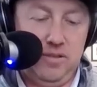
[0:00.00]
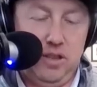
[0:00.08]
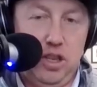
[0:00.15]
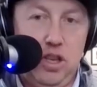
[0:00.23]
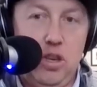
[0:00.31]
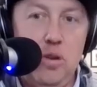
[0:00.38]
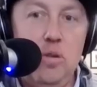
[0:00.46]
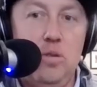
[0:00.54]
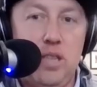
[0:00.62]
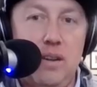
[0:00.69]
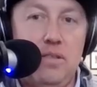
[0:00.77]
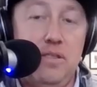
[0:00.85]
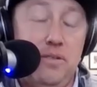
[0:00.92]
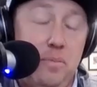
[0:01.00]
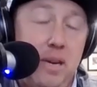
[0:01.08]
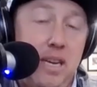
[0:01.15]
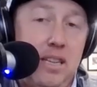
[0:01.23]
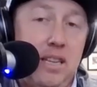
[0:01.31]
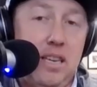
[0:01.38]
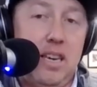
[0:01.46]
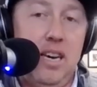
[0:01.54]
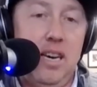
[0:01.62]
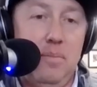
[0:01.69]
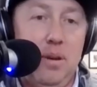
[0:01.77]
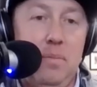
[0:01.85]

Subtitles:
huge, obviously, for making the cut.